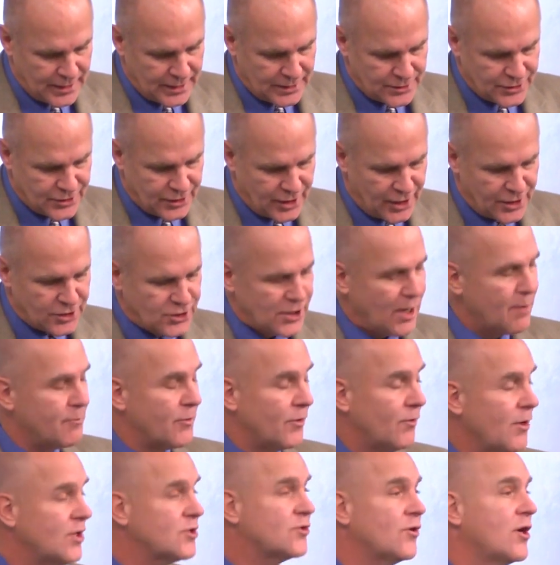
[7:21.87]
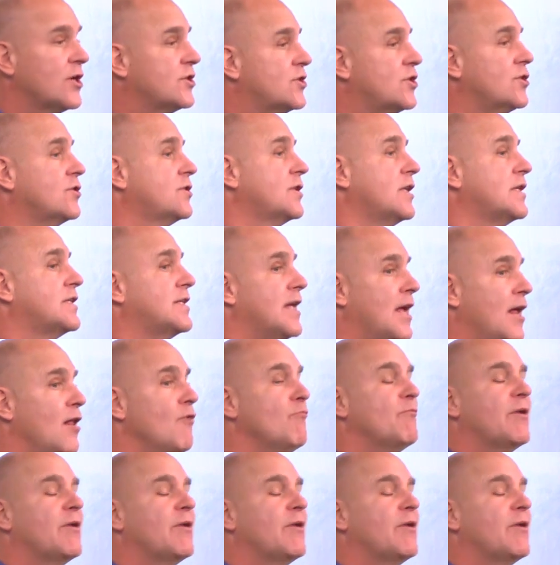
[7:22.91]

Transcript: She got a job in a restaurant. She used to tell